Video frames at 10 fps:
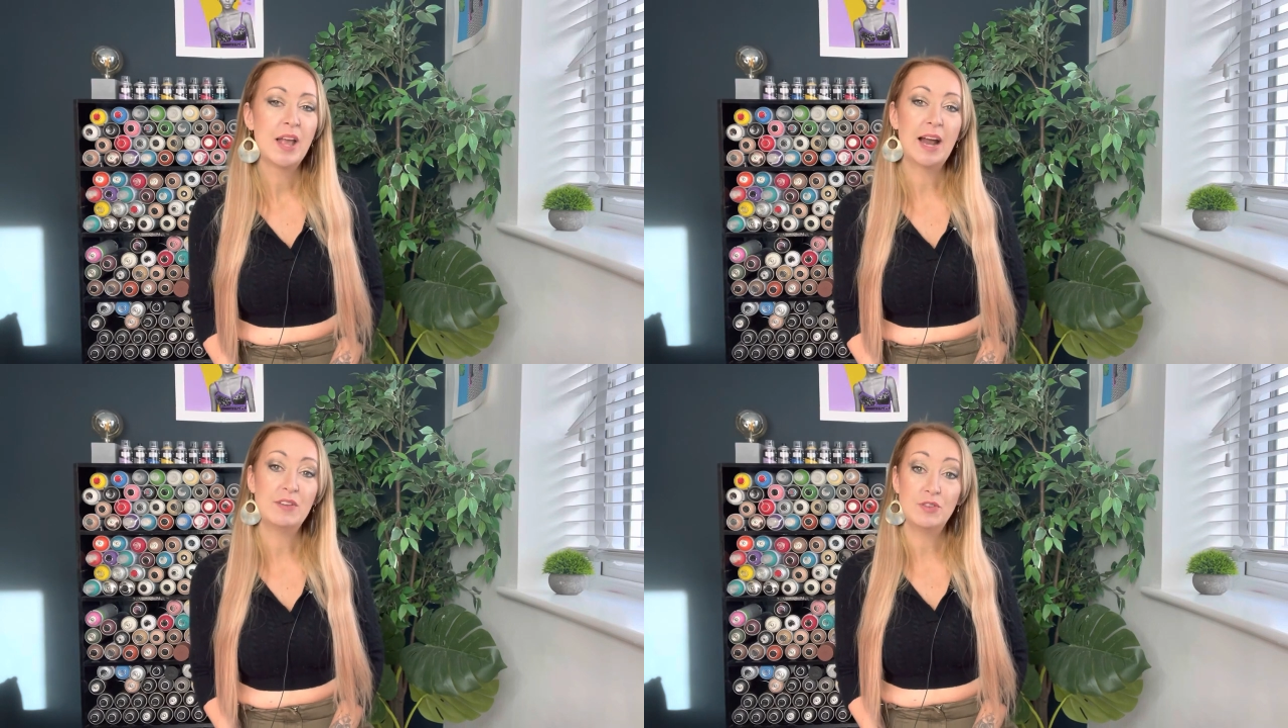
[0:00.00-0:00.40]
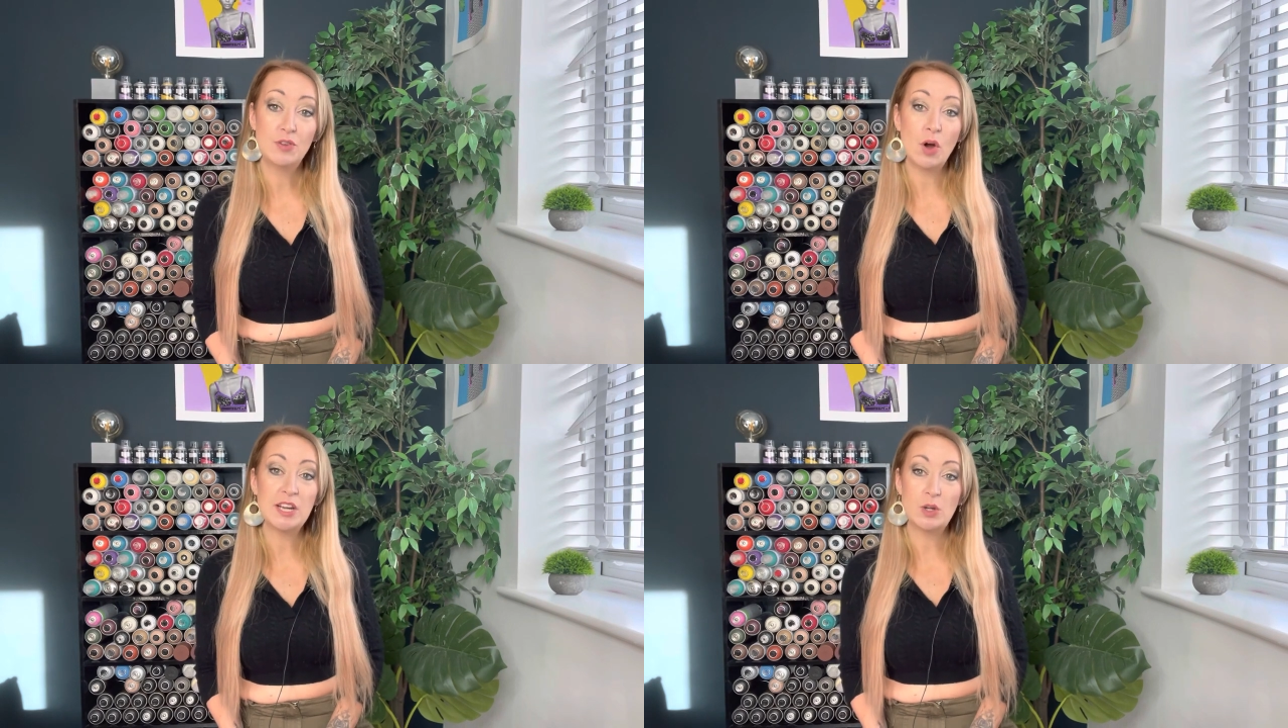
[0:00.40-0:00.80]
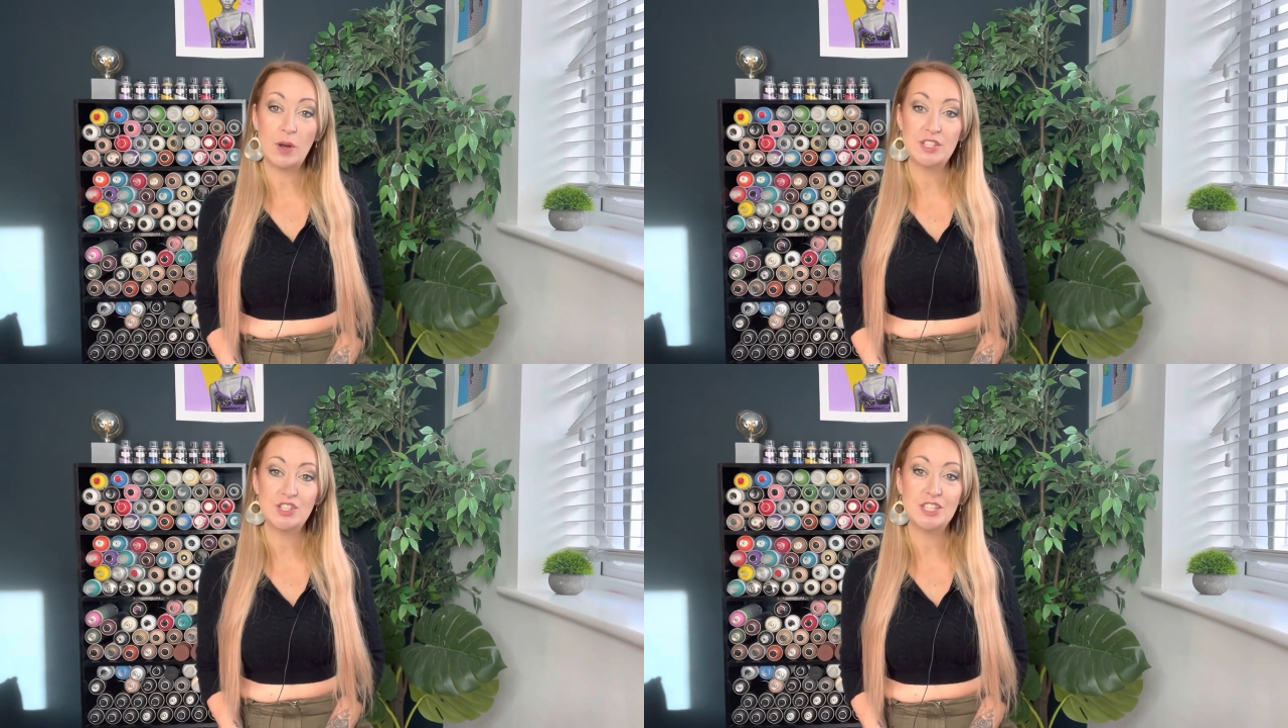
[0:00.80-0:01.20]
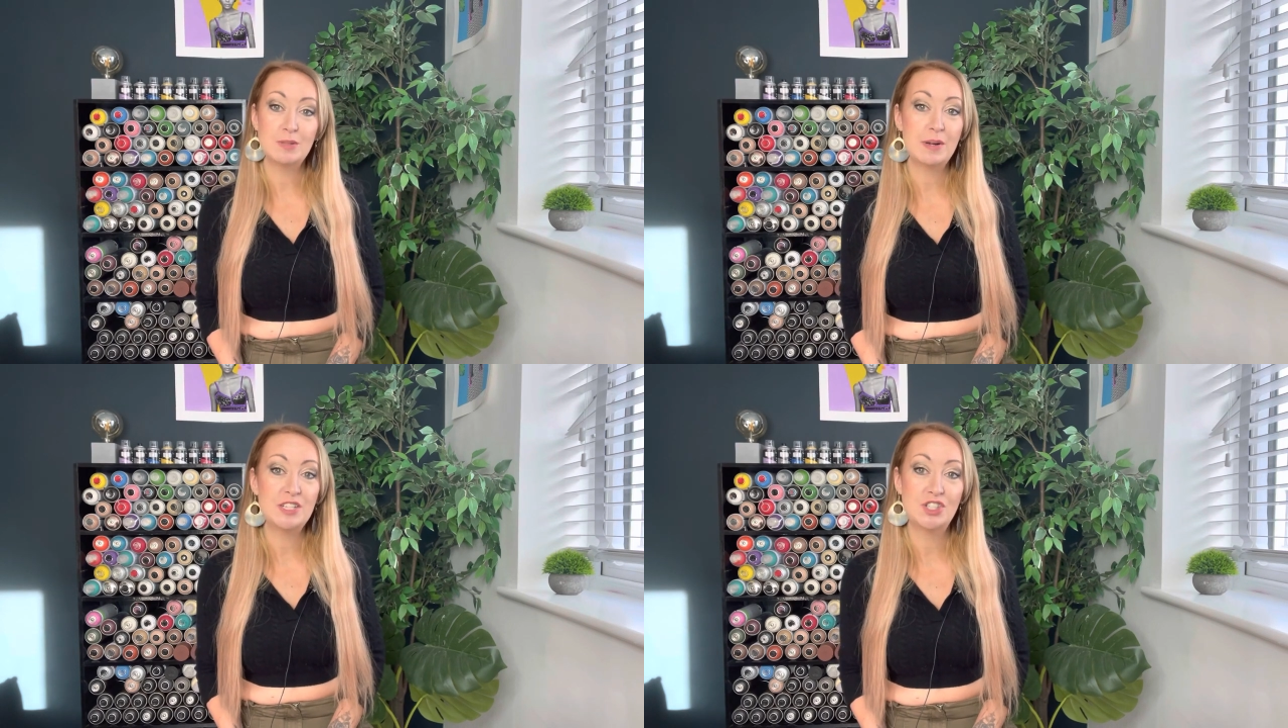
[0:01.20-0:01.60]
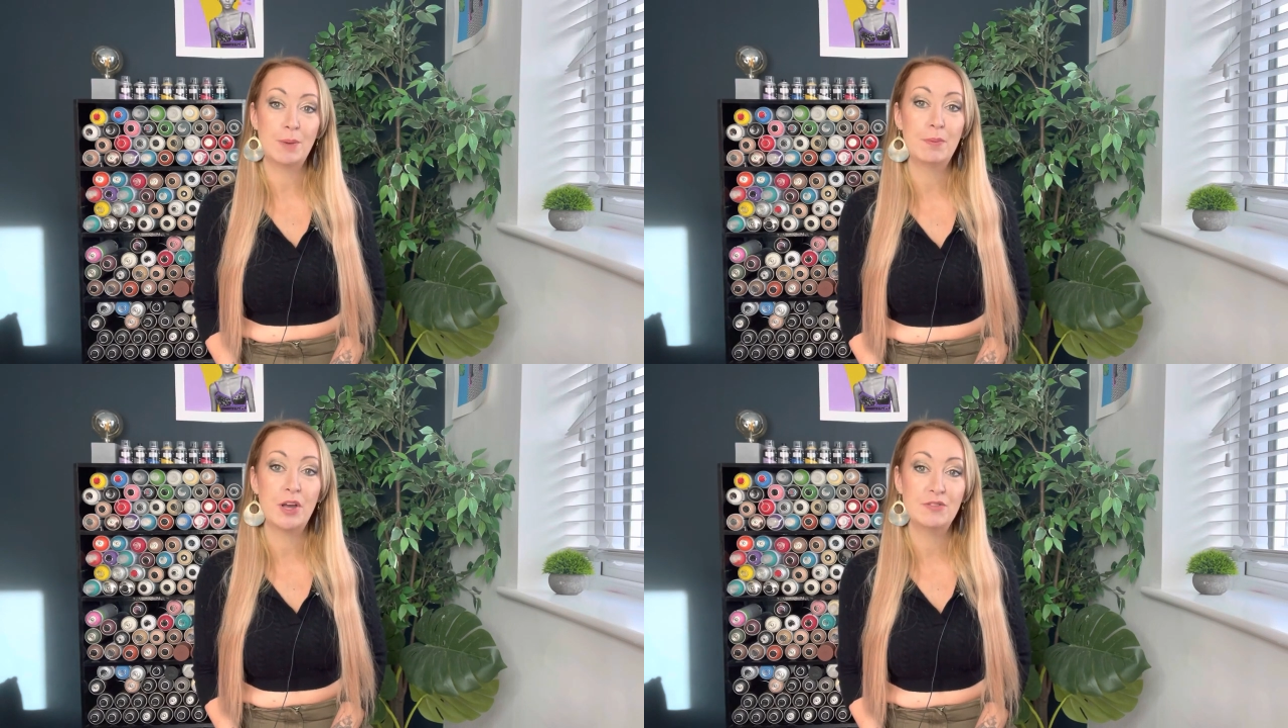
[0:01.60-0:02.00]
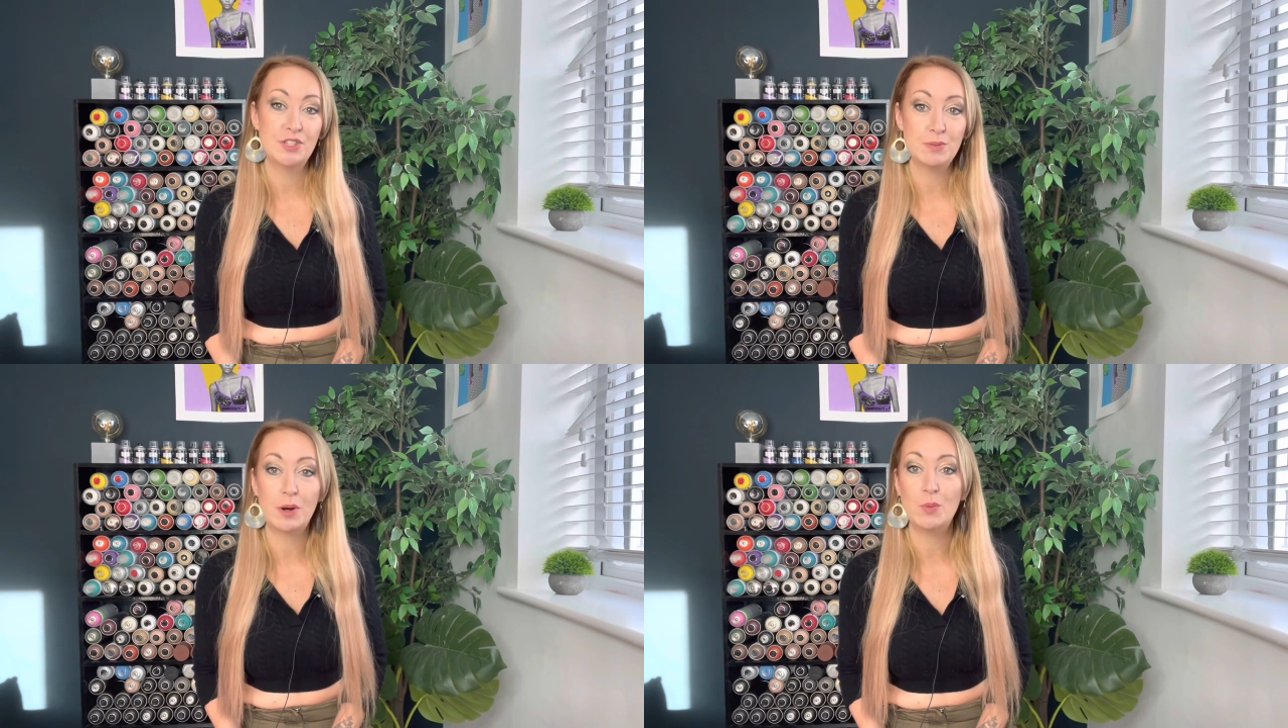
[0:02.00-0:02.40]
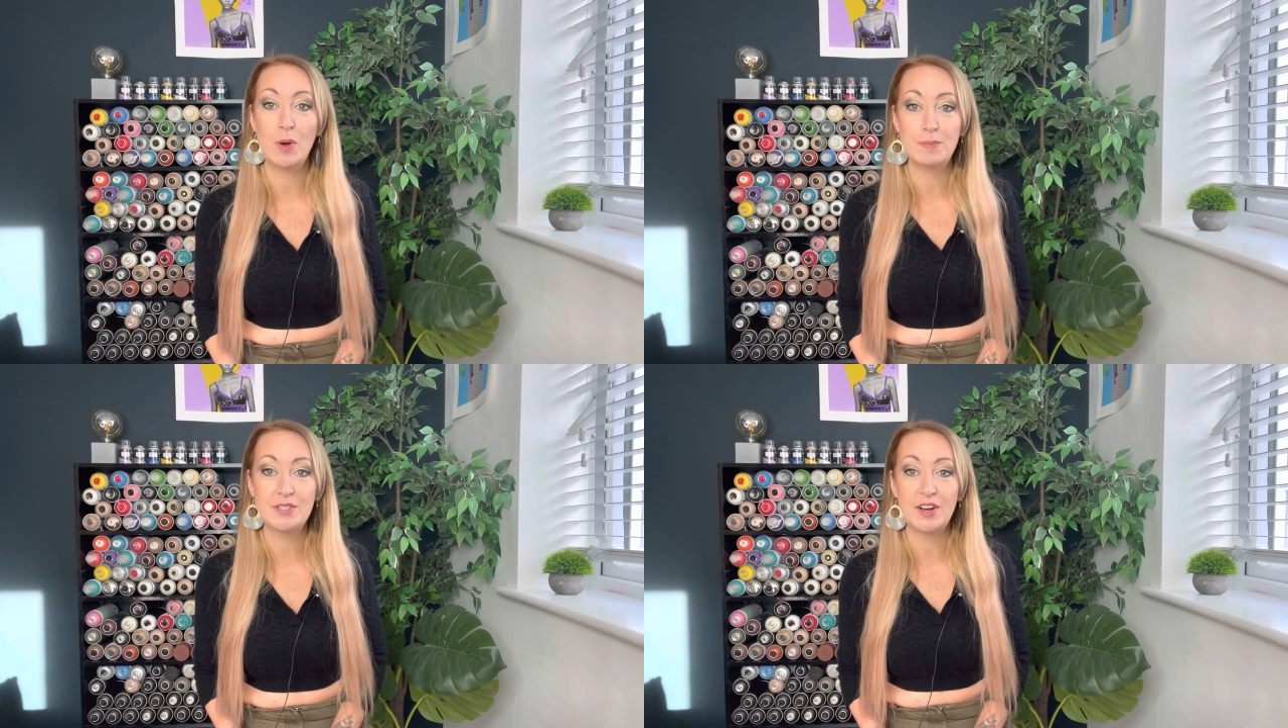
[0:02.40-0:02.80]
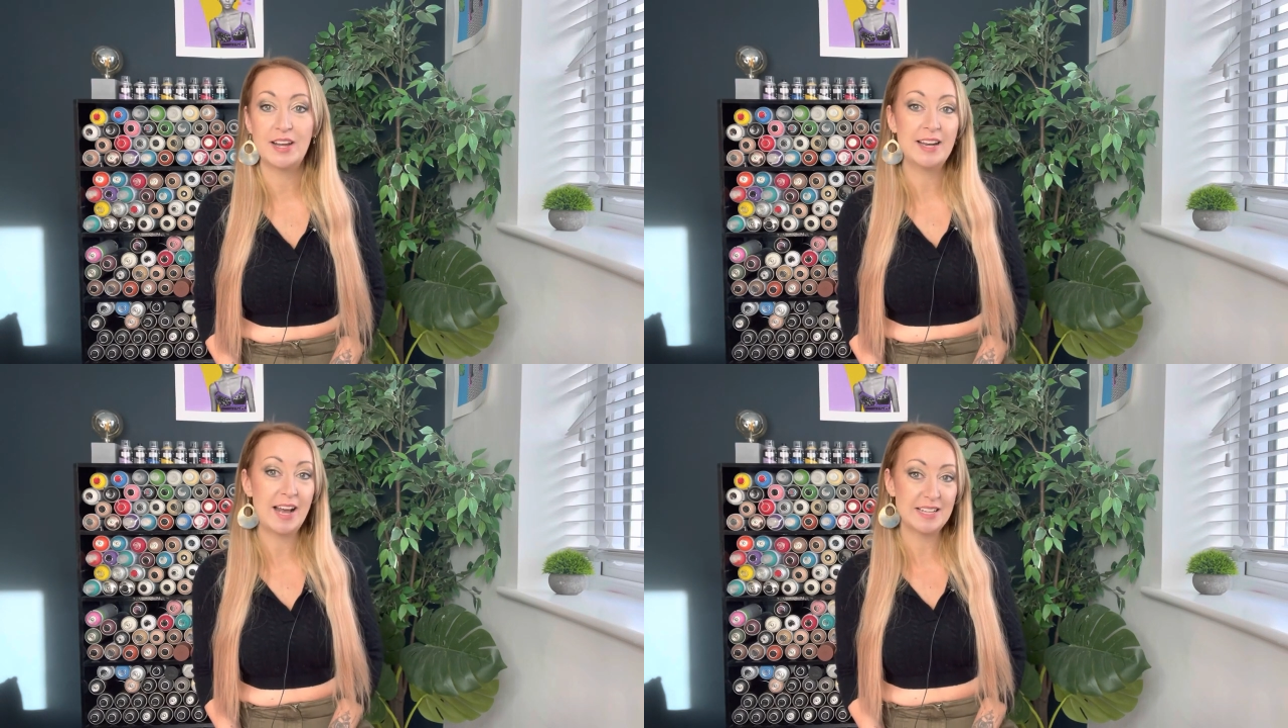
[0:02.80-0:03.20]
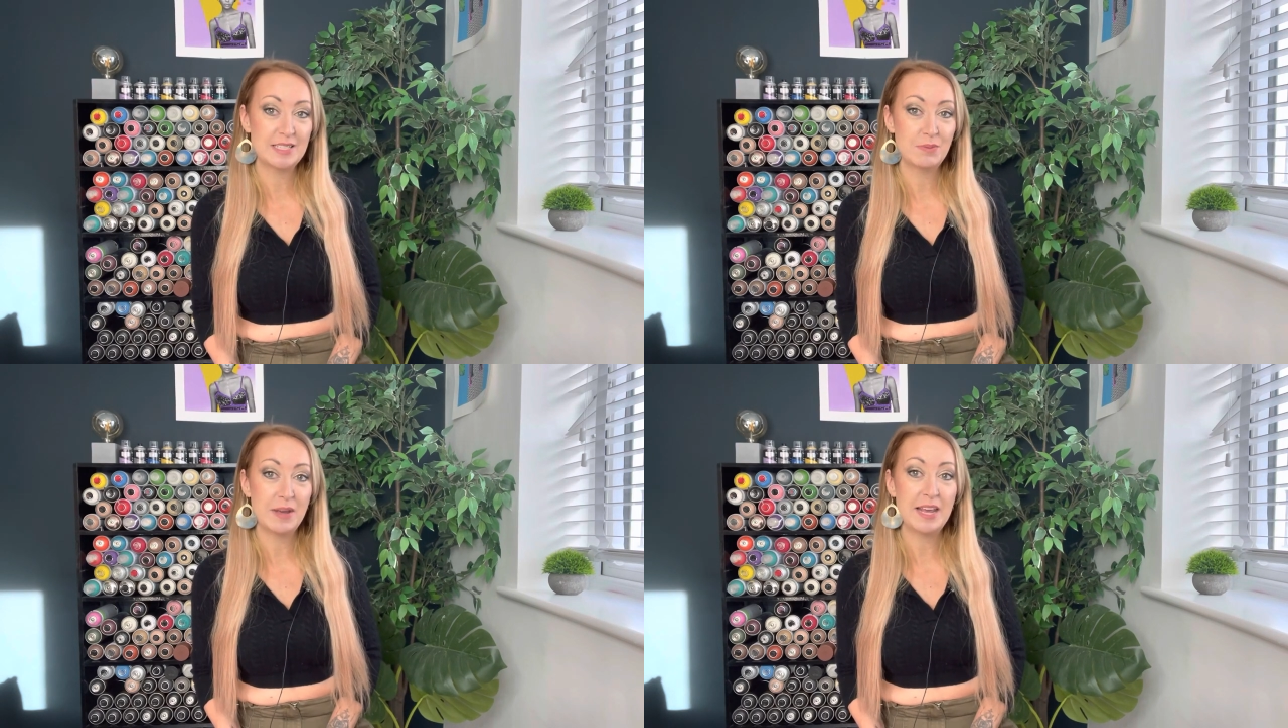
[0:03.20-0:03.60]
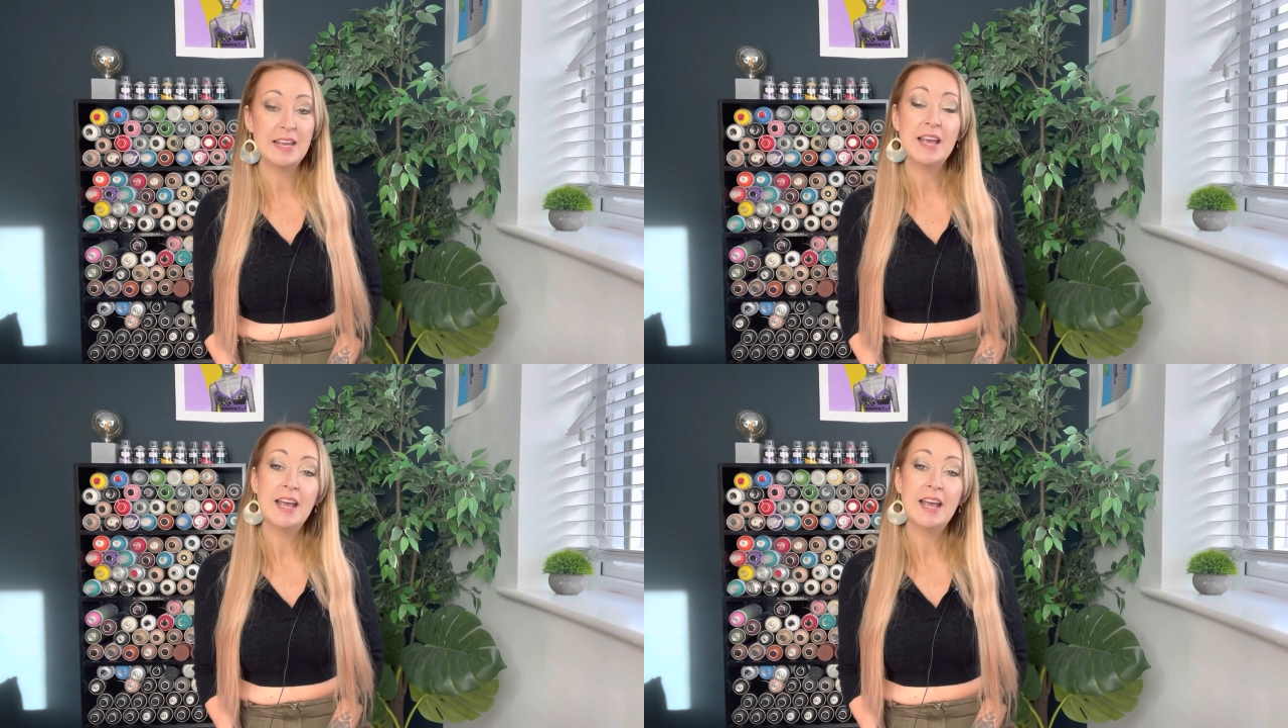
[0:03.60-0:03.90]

And if you've got any questions, please jump over to my website and ask me.